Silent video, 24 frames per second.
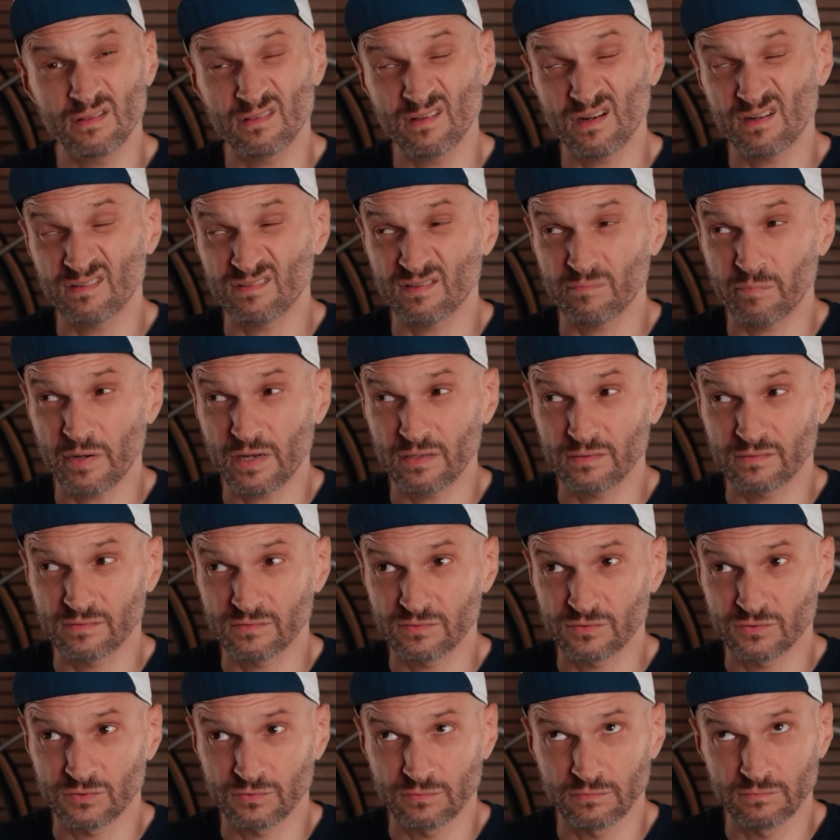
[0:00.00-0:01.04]
there's about
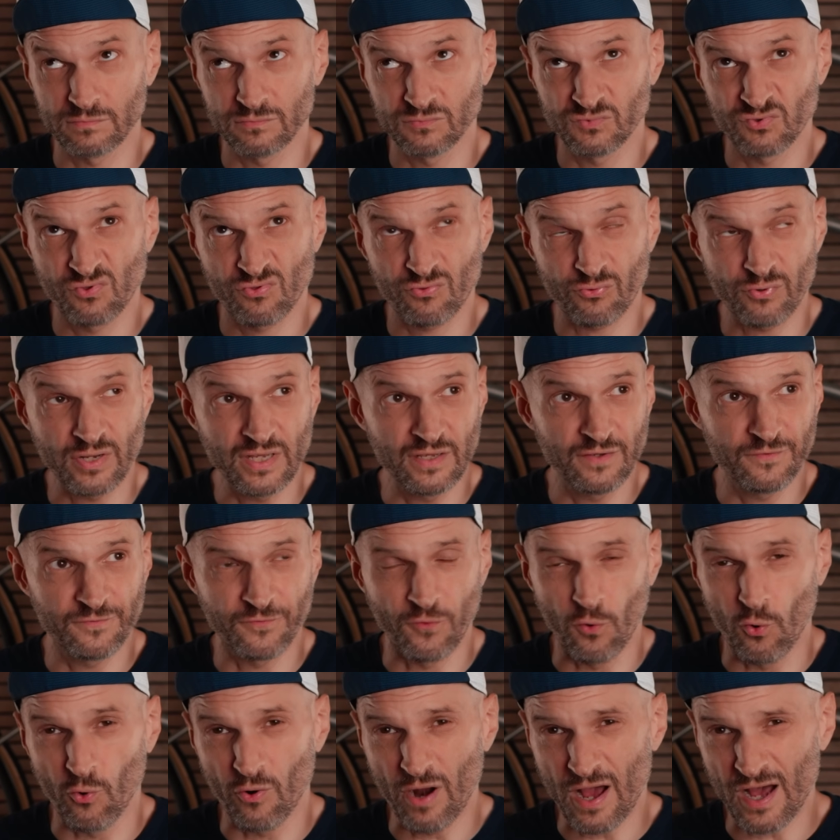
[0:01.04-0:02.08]

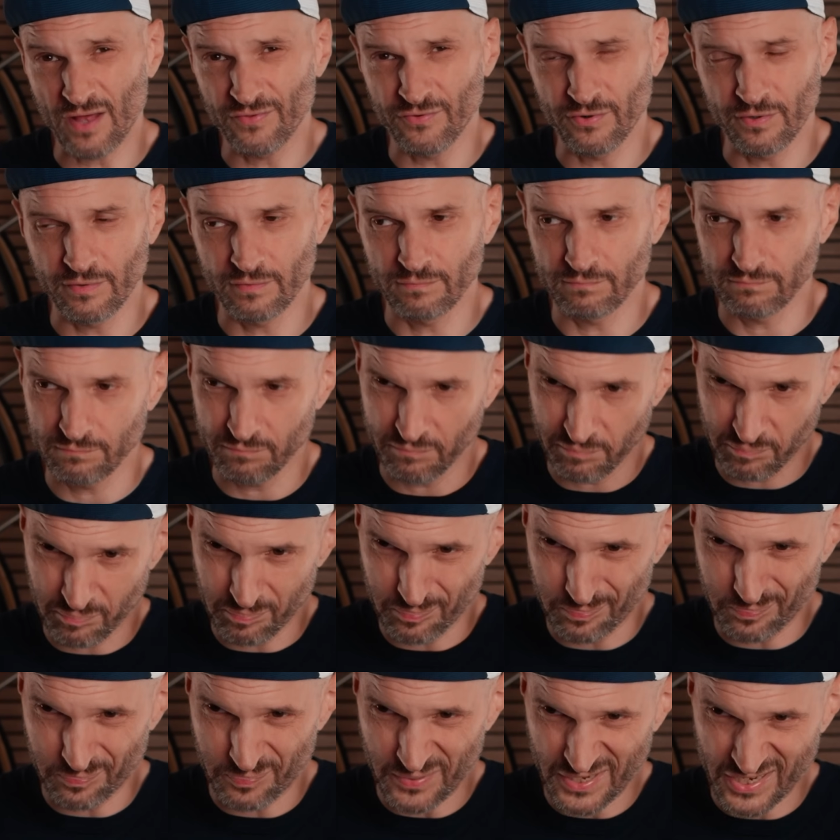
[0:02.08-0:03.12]
3-4 other
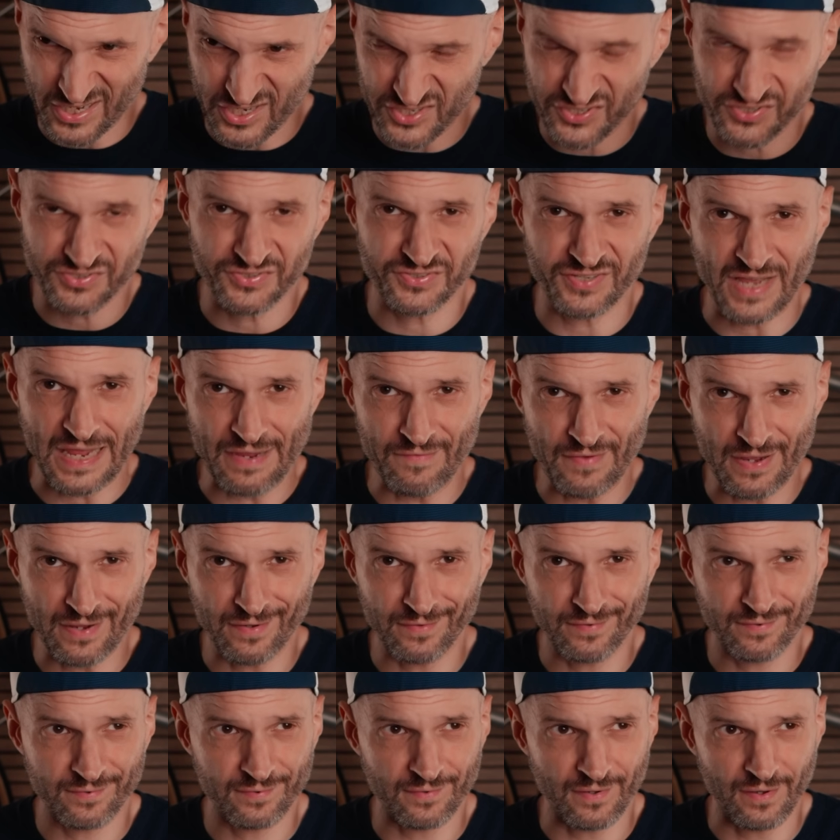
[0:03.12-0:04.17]
biggest
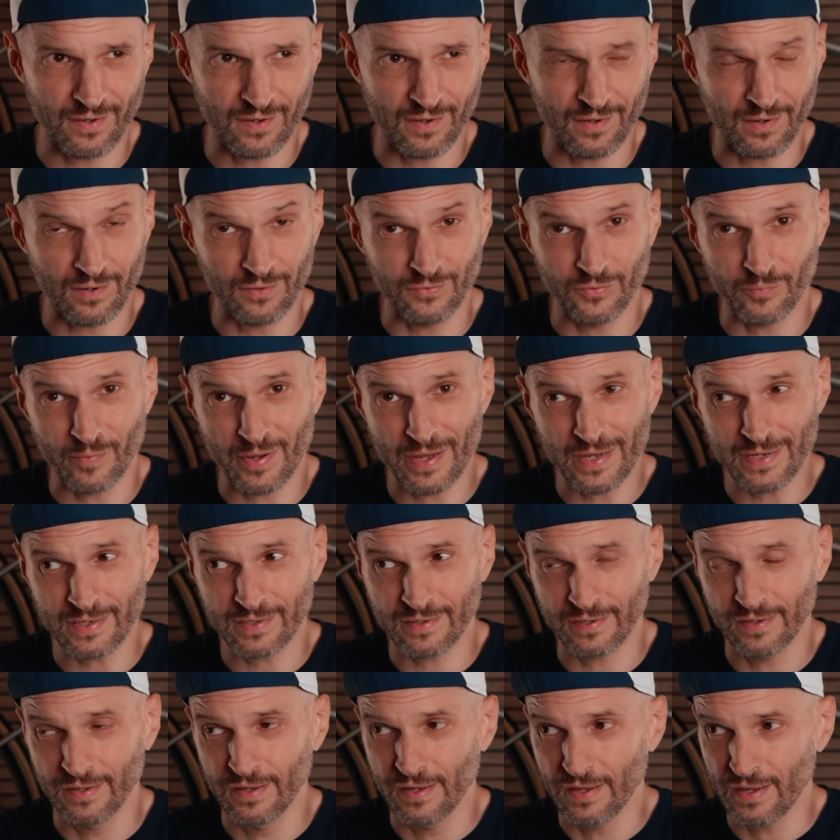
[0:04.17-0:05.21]
savings on the
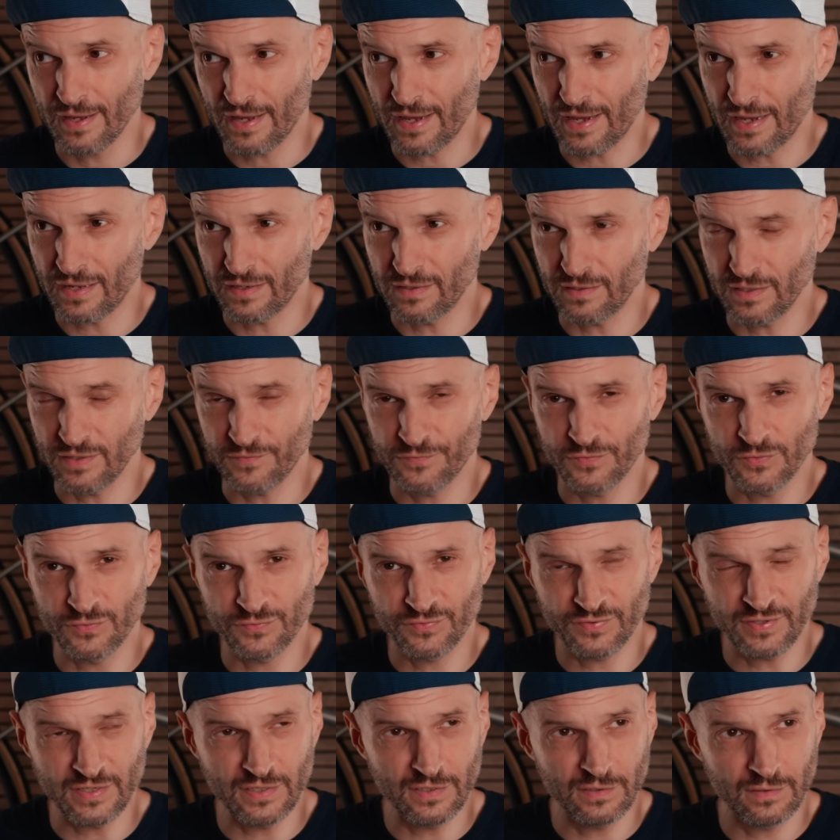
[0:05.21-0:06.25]
bike. And if you've
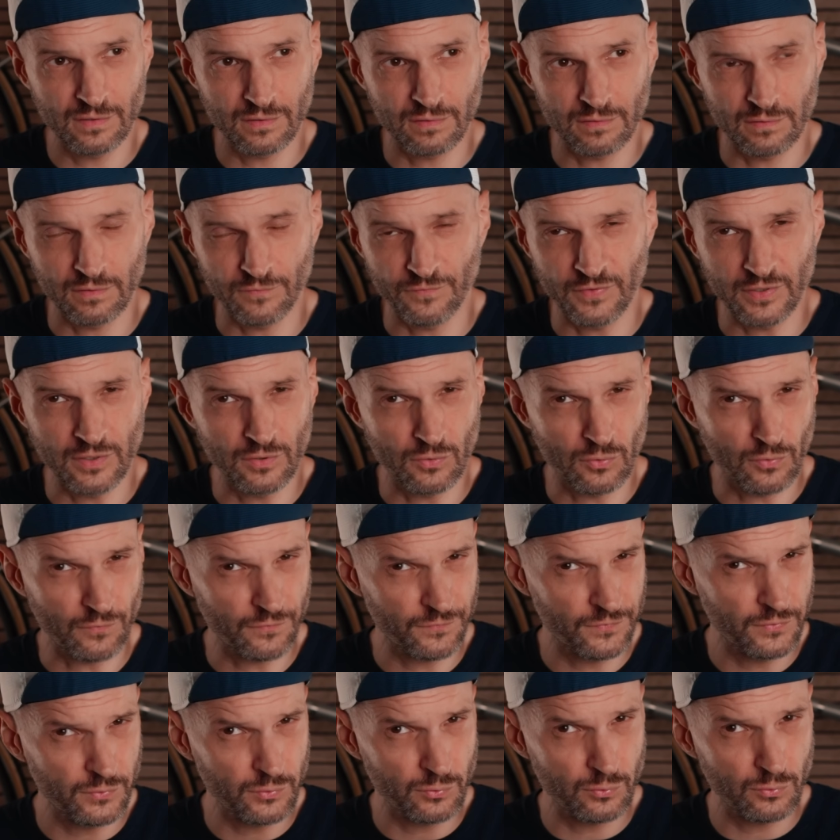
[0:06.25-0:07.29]
seen the video a
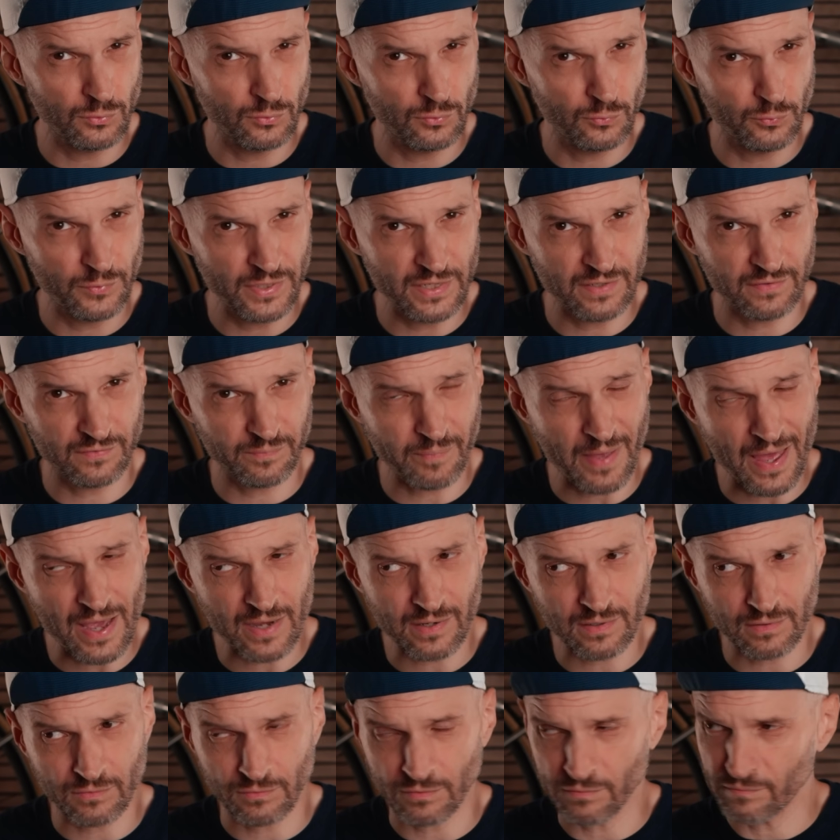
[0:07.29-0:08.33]
few weeks
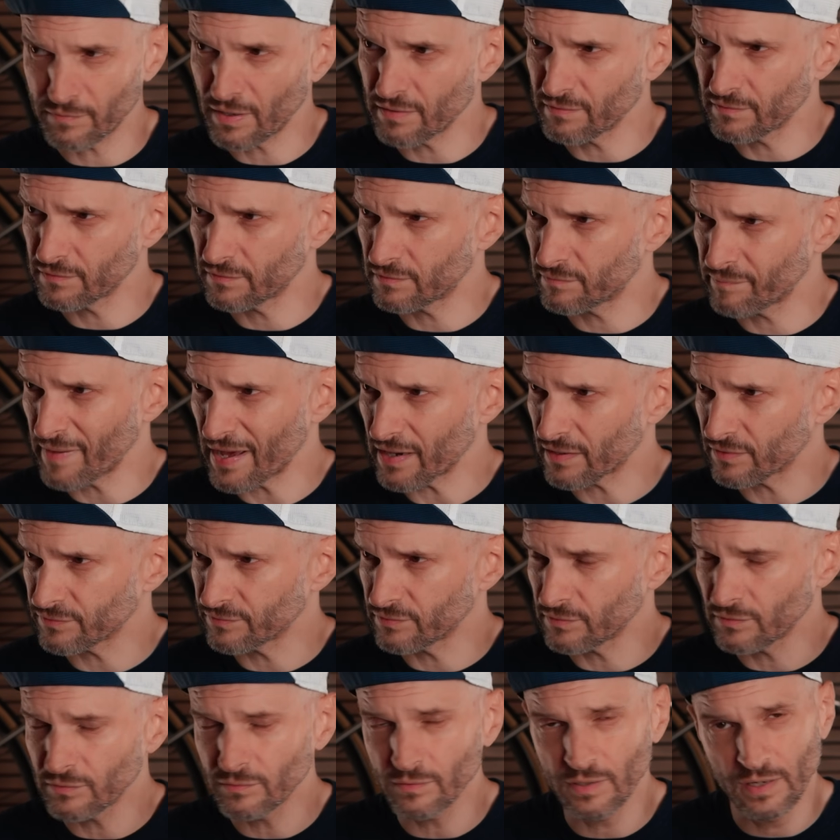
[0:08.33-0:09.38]
back or a month back or
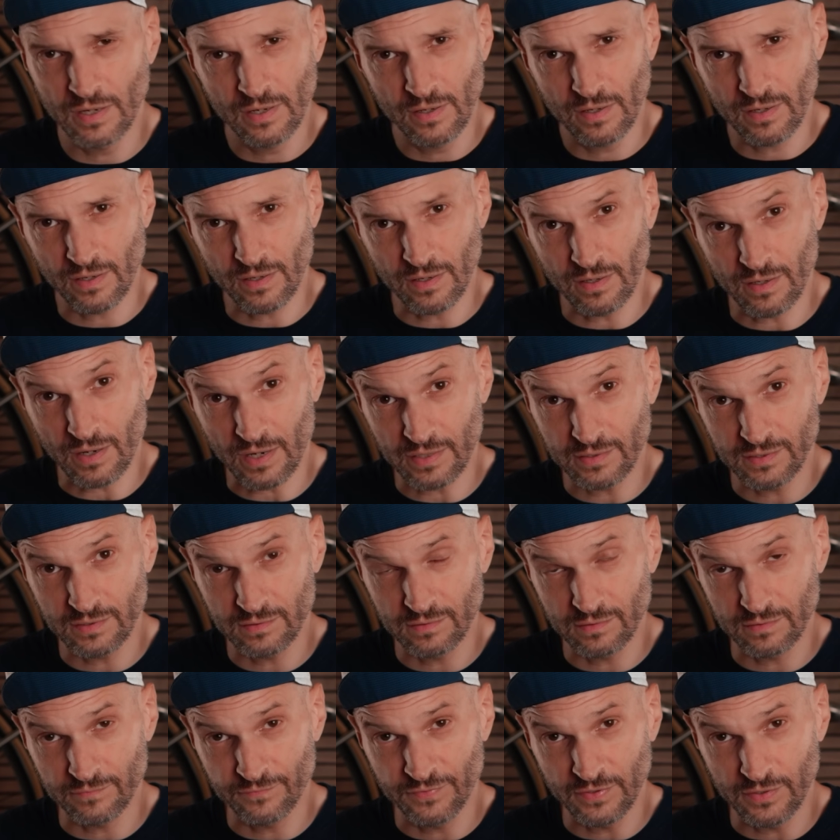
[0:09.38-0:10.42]
so, I
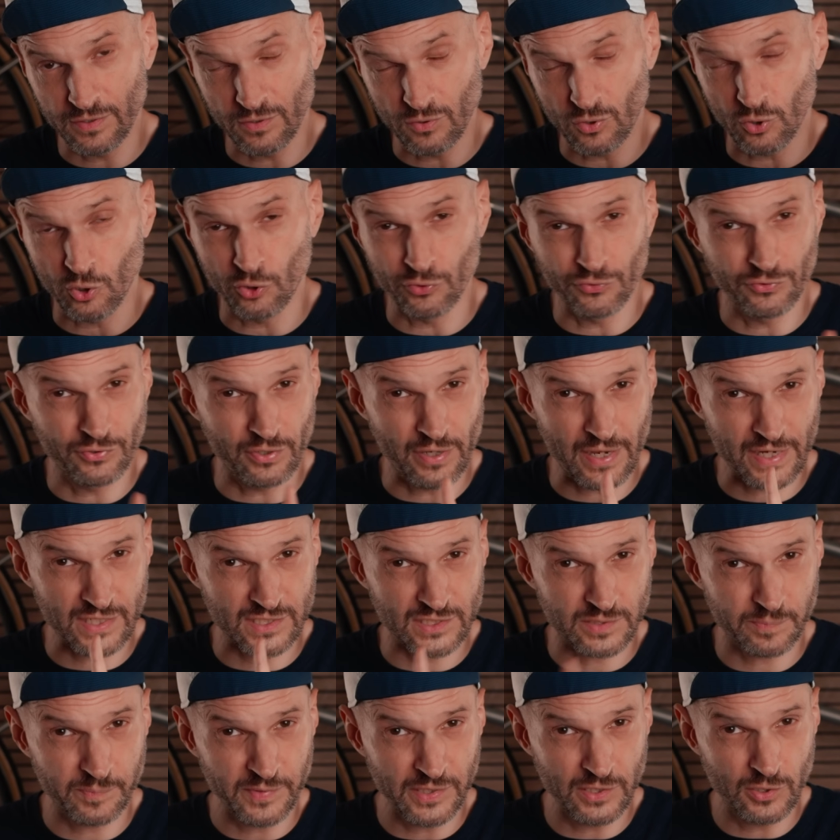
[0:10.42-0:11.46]
did a video on the
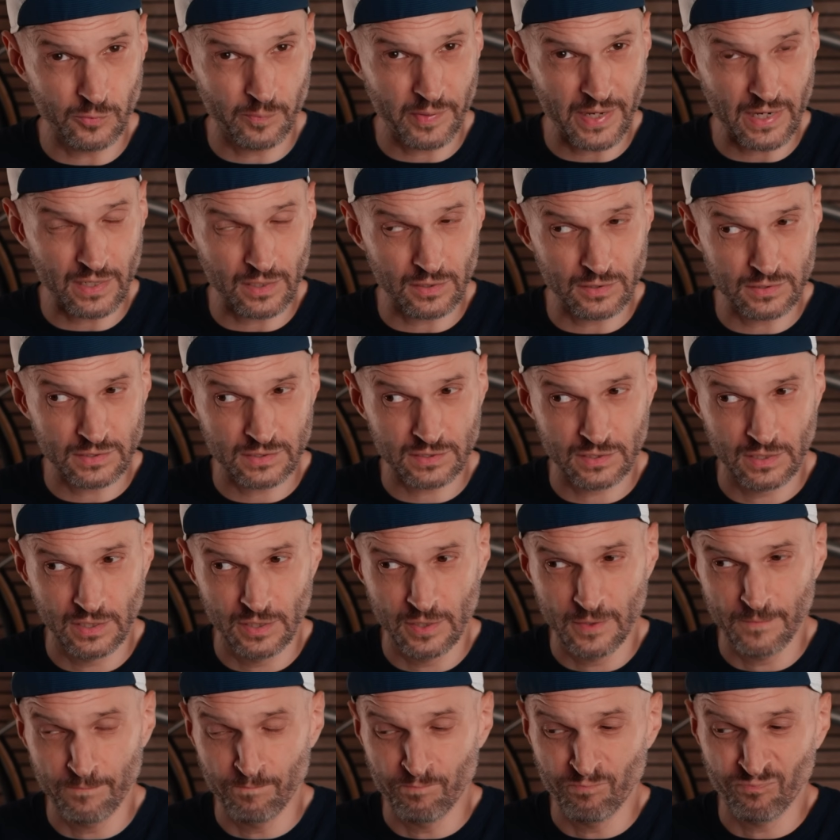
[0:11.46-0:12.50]
Expedo pedals.
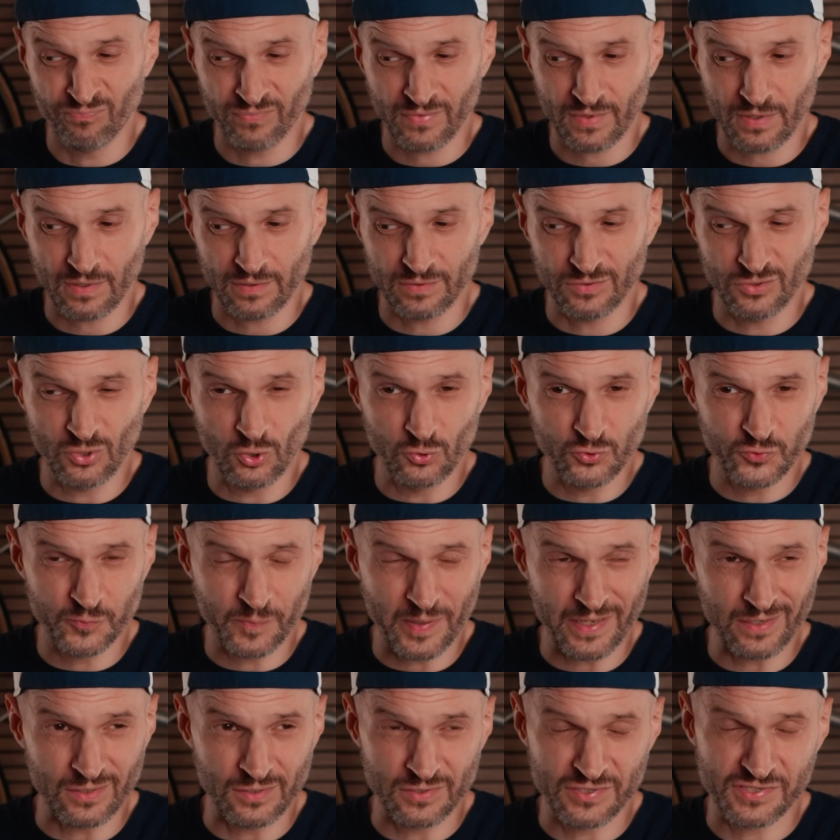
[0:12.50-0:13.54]
Those
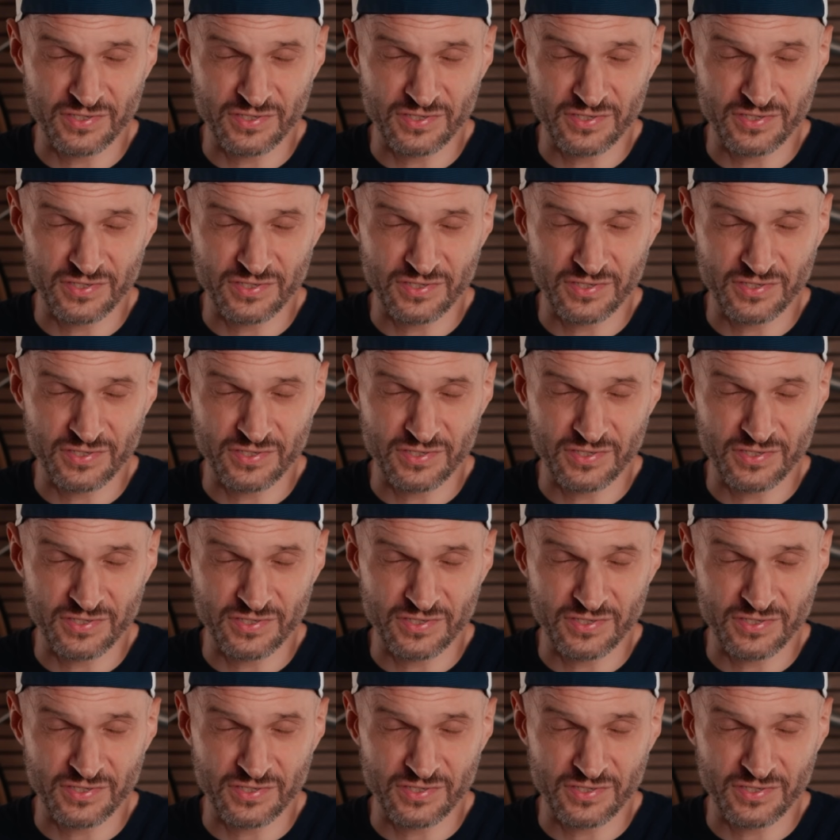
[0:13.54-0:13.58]
pedals